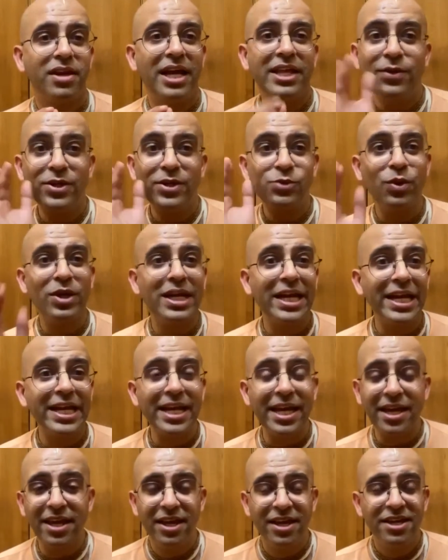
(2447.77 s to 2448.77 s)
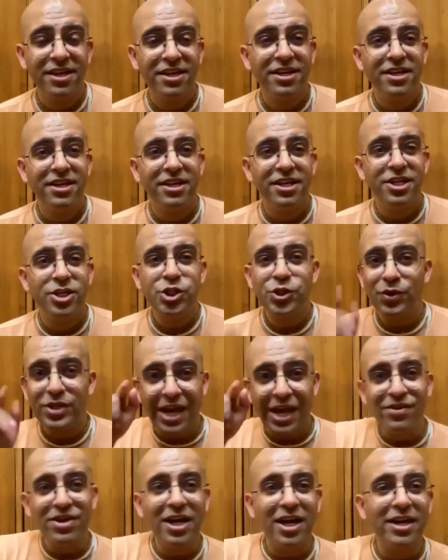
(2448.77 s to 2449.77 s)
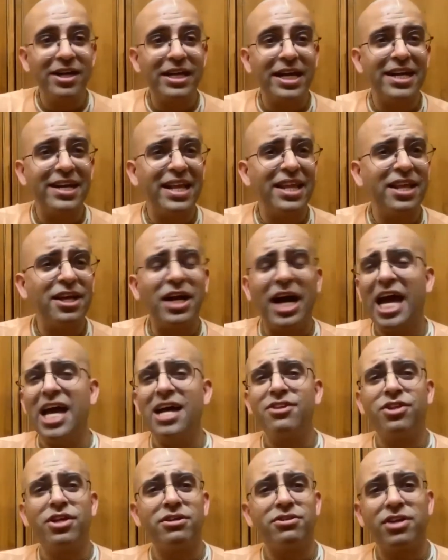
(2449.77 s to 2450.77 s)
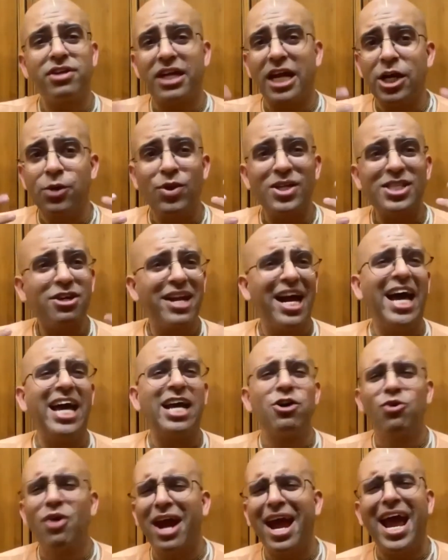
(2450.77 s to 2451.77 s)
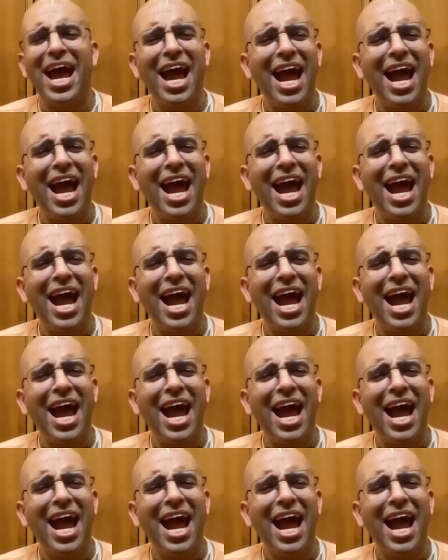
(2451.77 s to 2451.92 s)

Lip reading: Now, there was one lady, she was having her kid, and the kid was crying.